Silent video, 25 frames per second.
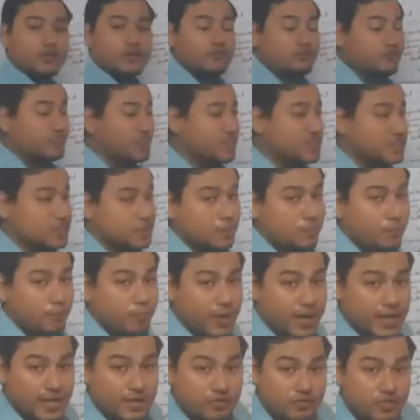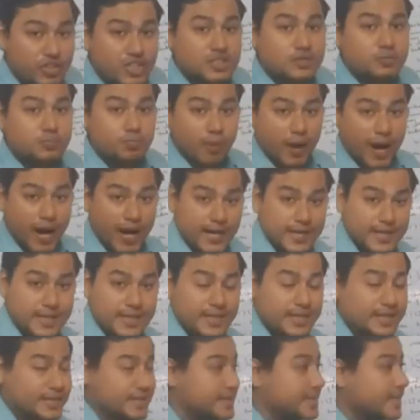in which part
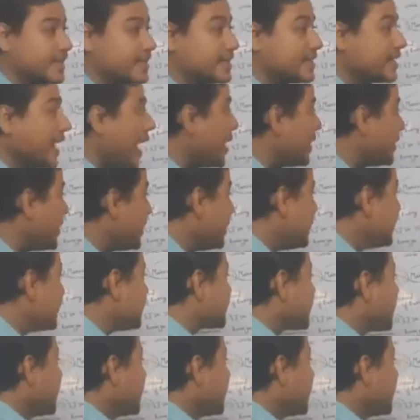the title is